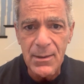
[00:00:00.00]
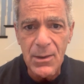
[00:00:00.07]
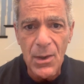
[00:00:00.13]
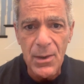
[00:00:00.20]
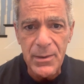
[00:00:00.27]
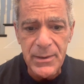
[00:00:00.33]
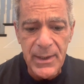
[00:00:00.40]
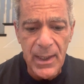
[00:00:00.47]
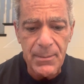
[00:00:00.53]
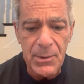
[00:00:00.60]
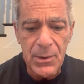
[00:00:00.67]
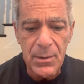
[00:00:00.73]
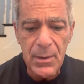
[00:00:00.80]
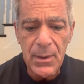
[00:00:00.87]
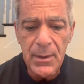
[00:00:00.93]
card
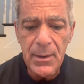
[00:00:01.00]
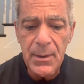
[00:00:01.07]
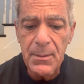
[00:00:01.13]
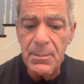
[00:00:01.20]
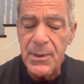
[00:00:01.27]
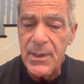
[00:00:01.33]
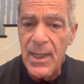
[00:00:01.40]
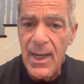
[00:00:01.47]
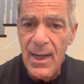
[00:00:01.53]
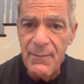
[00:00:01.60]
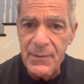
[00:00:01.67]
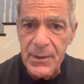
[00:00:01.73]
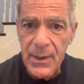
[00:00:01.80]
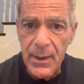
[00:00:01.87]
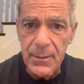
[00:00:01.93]
table, but they
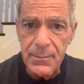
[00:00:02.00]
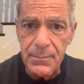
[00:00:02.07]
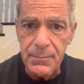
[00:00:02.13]
haven't yet.